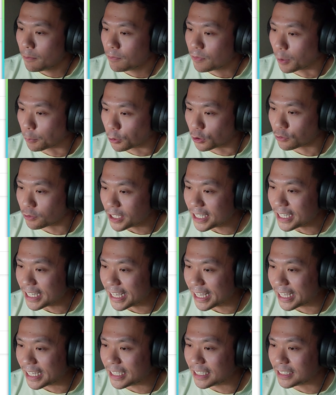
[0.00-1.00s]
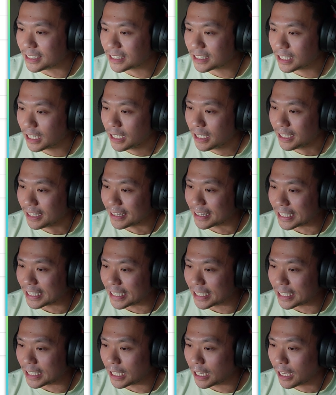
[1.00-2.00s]
Number 3 is
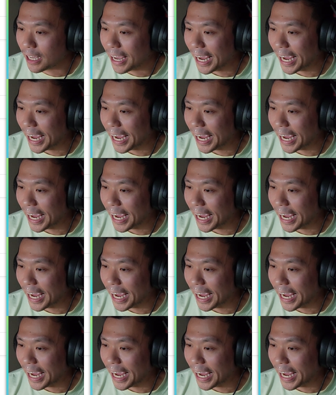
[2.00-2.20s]
the